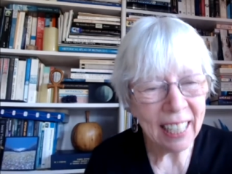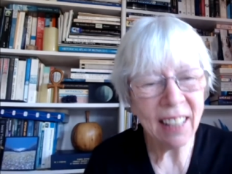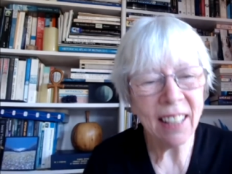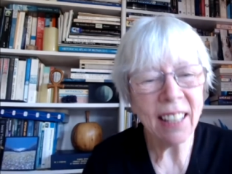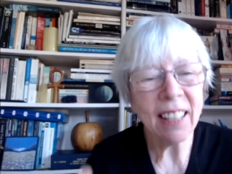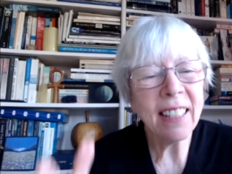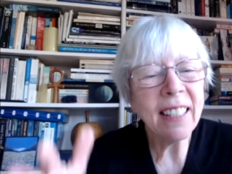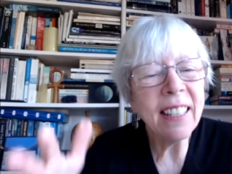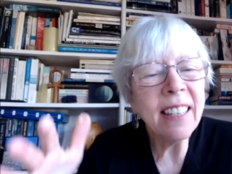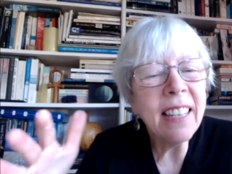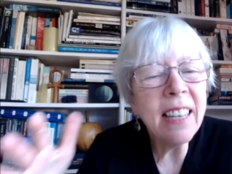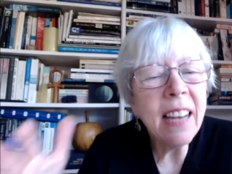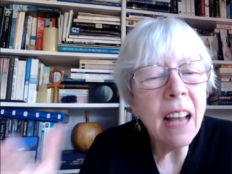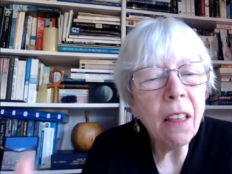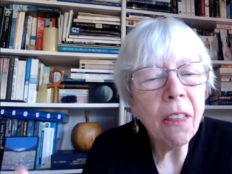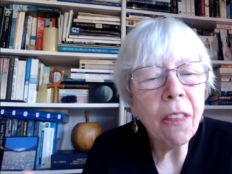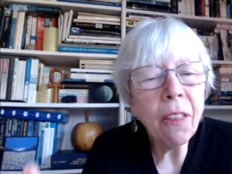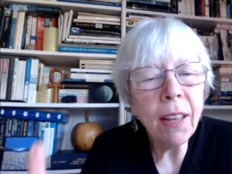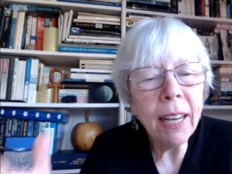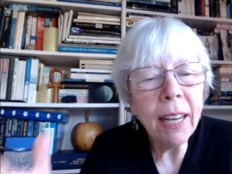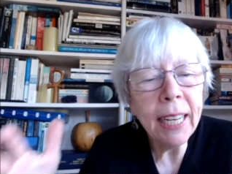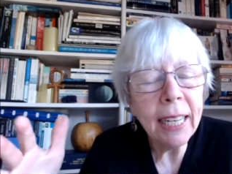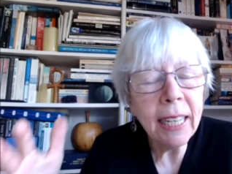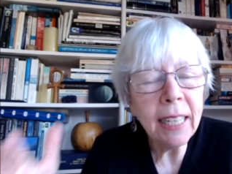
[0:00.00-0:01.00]
There's
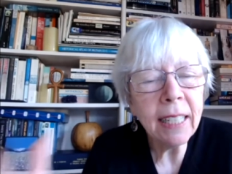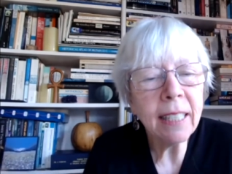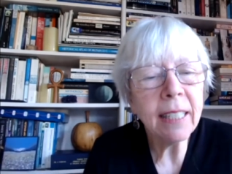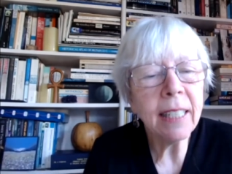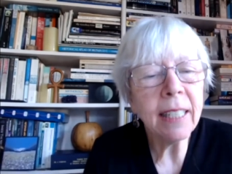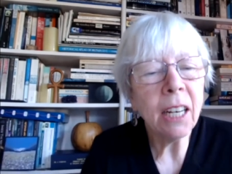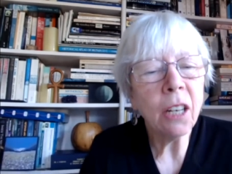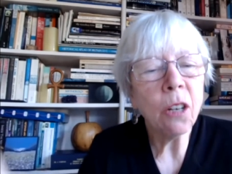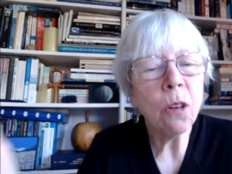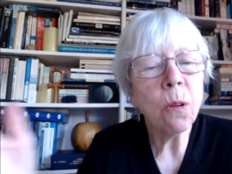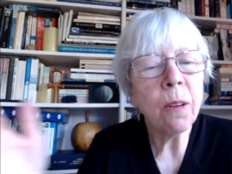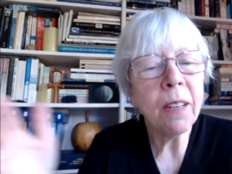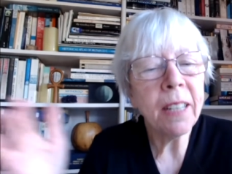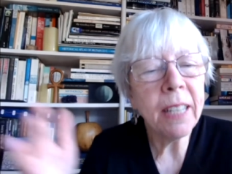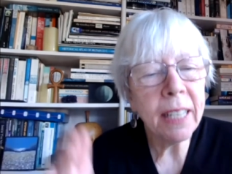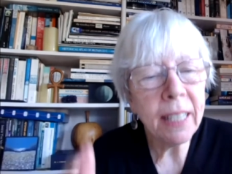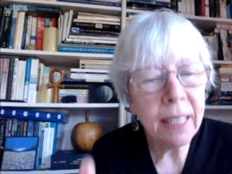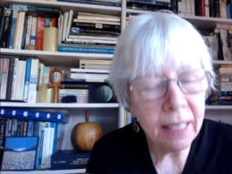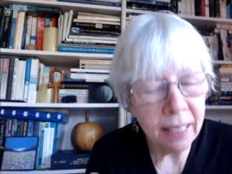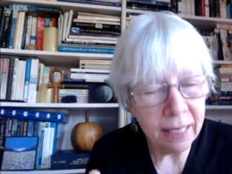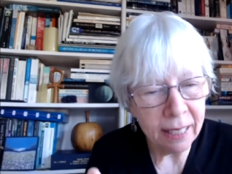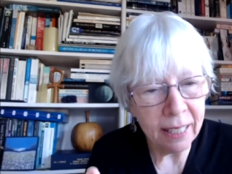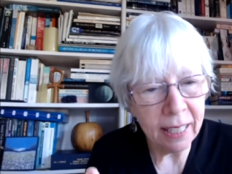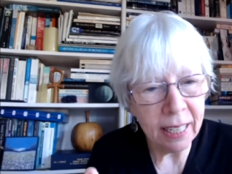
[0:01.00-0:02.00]
nothing in a
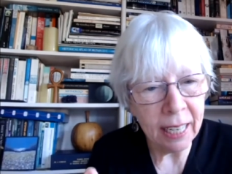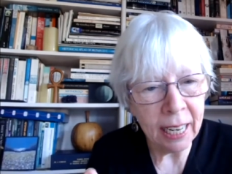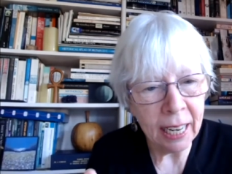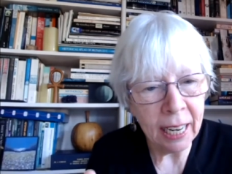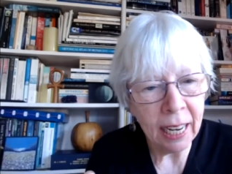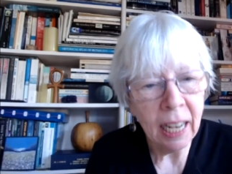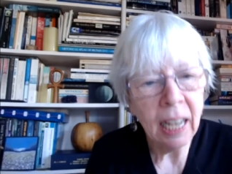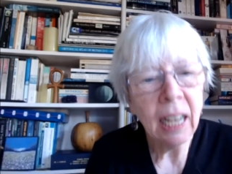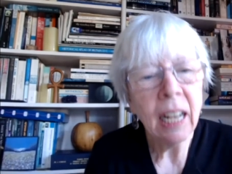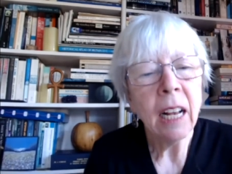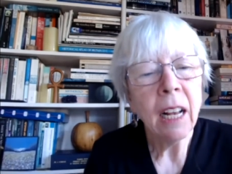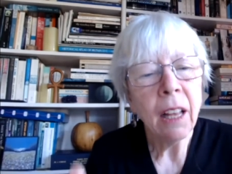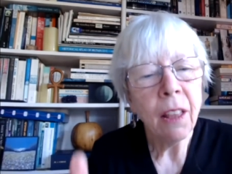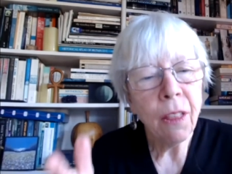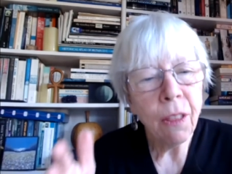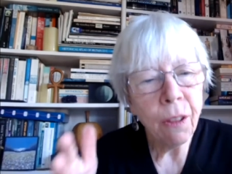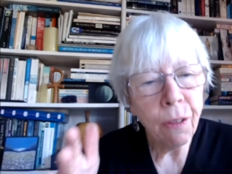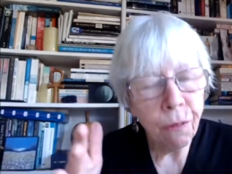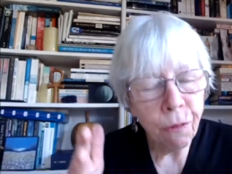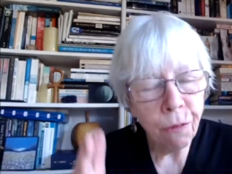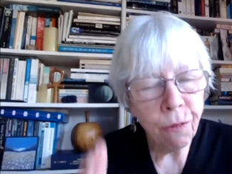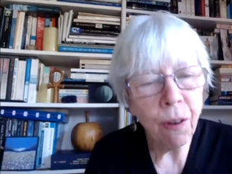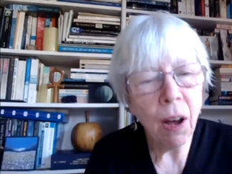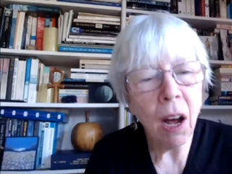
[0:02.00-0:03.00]
synchronicity that
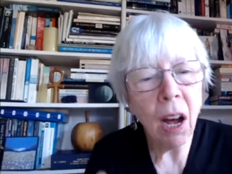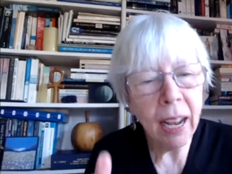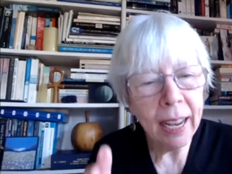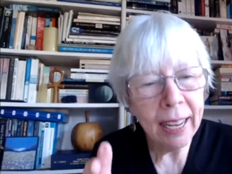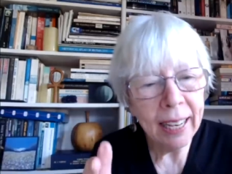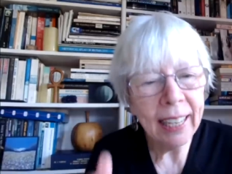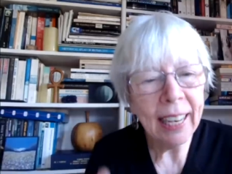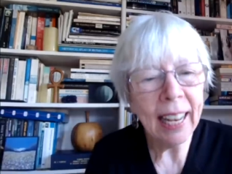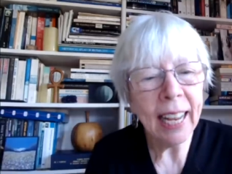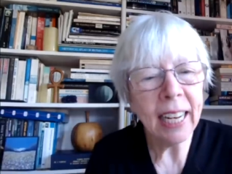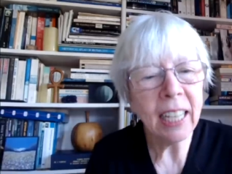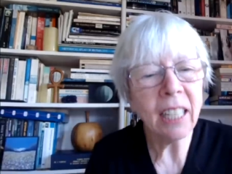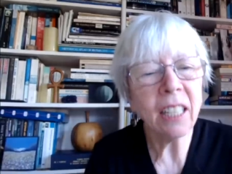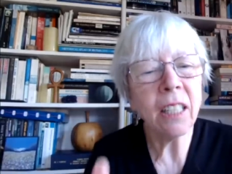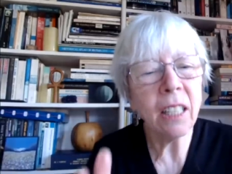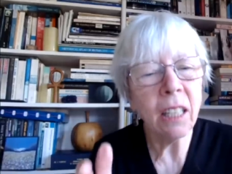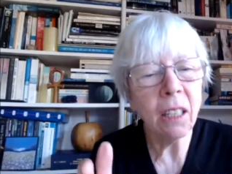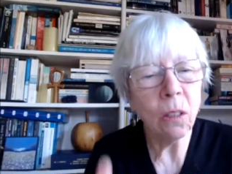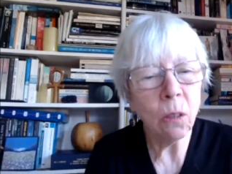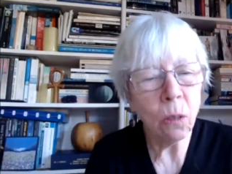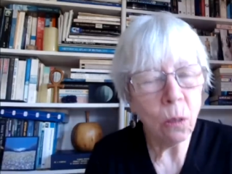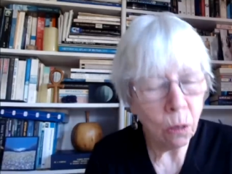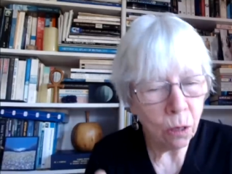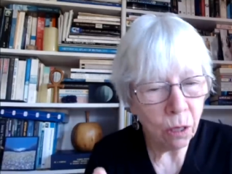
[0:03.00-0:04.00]
violates the
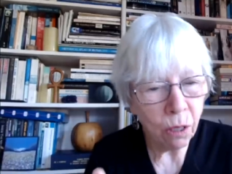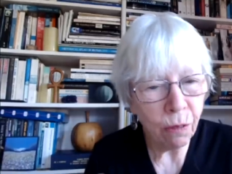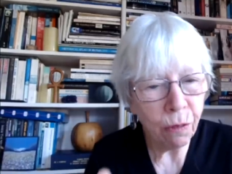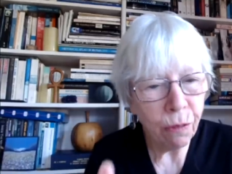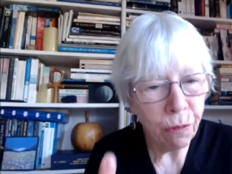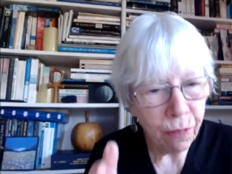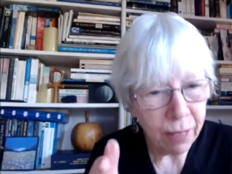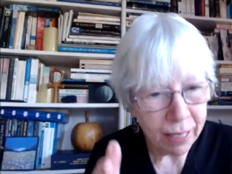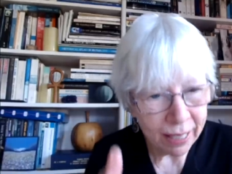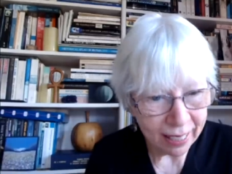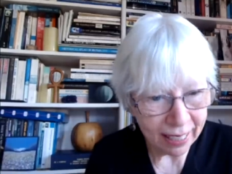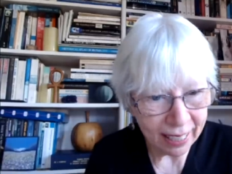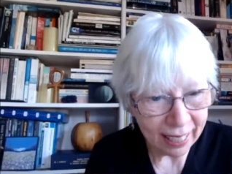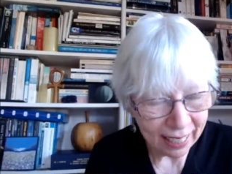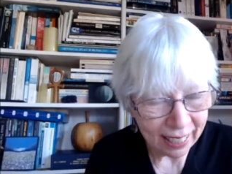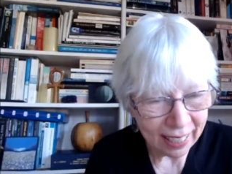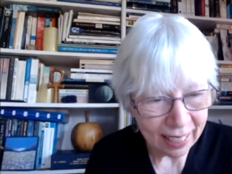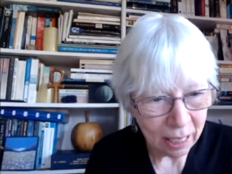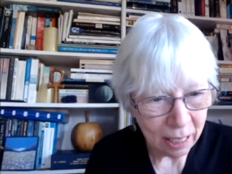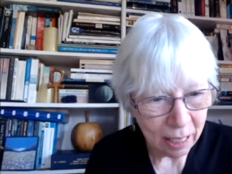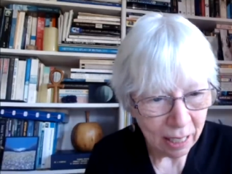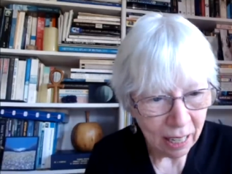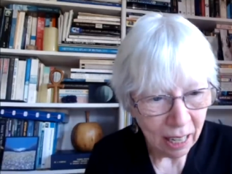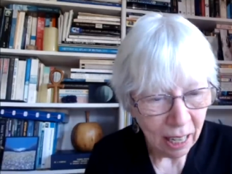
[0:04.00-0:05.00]
laws of
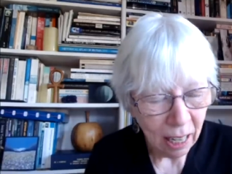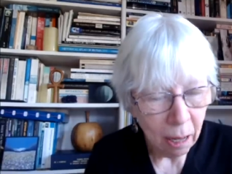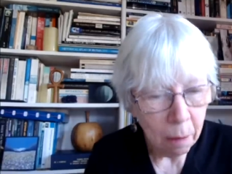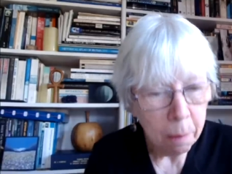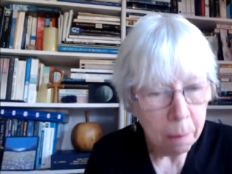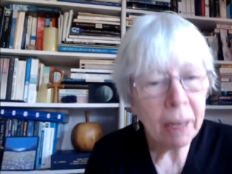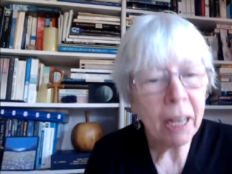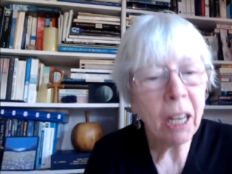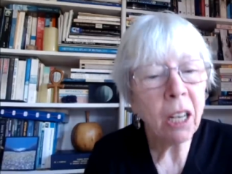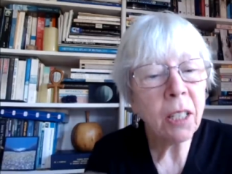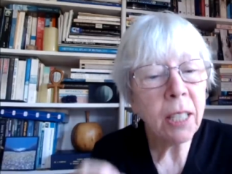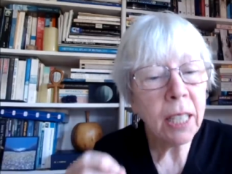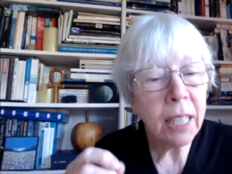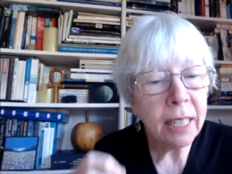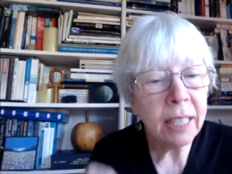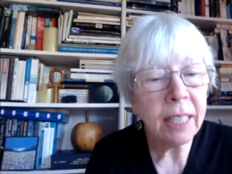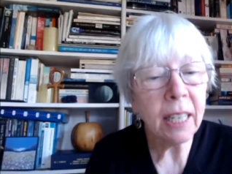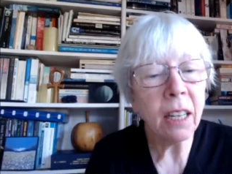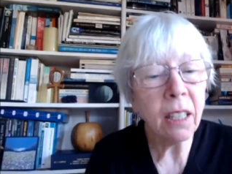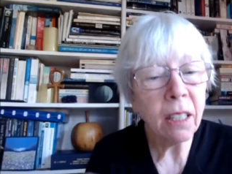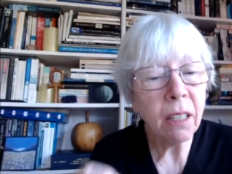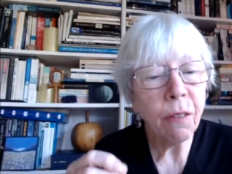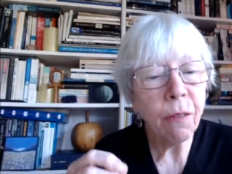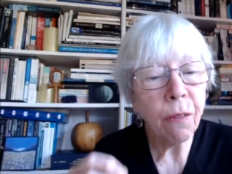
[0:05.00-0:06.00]
physics because it
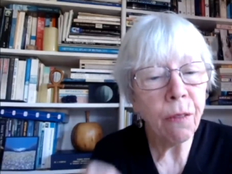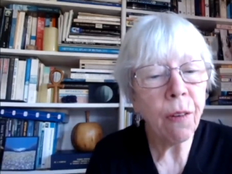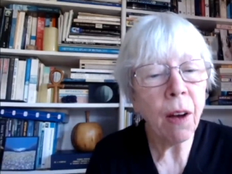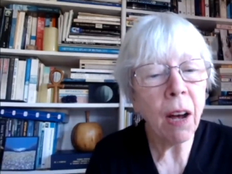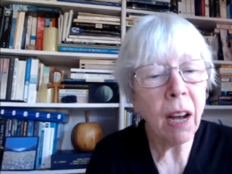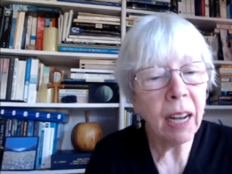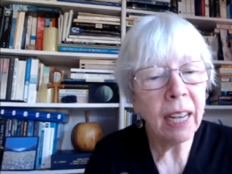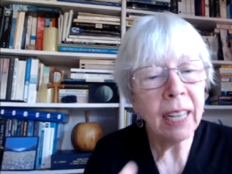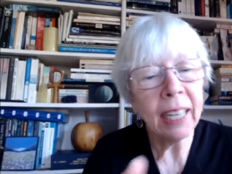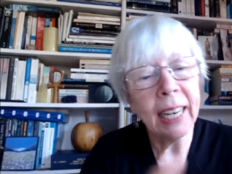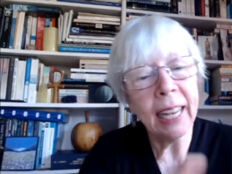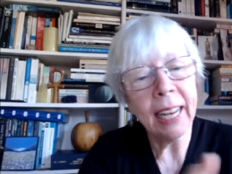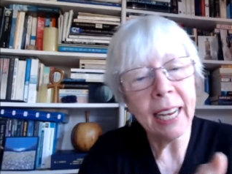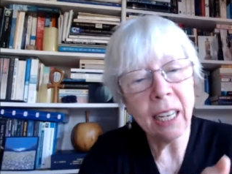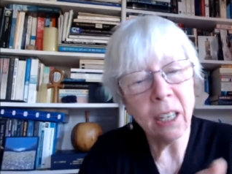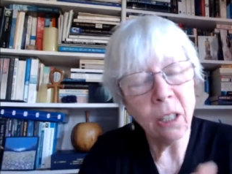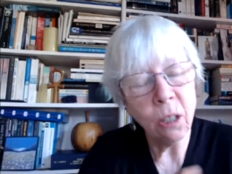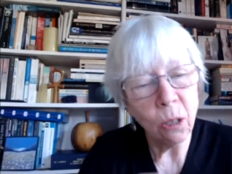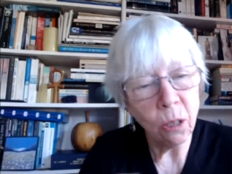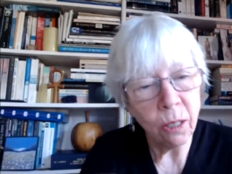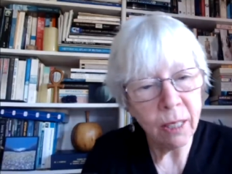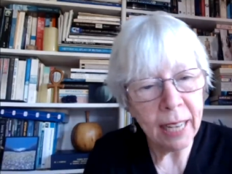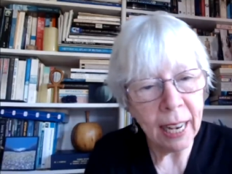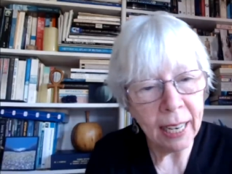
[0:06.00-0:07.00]
doesn't violate
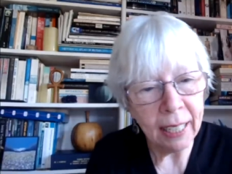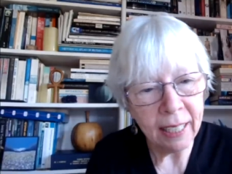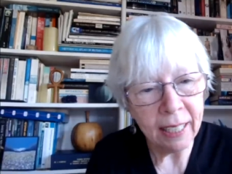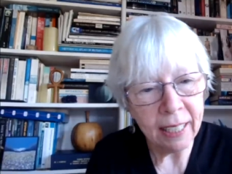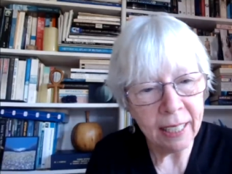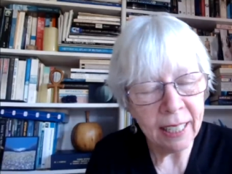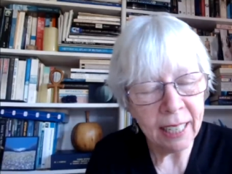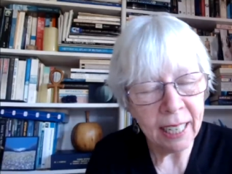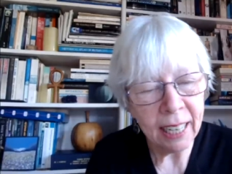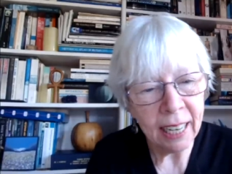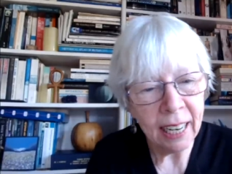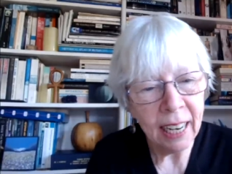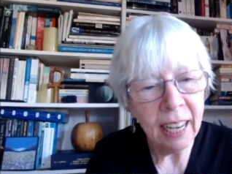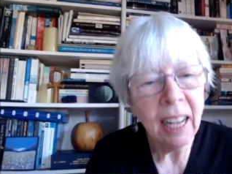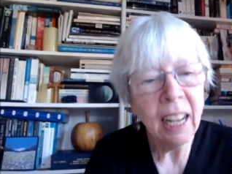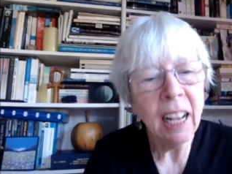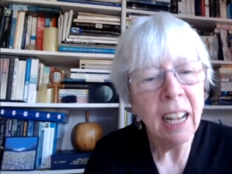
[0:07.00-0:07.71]
causality.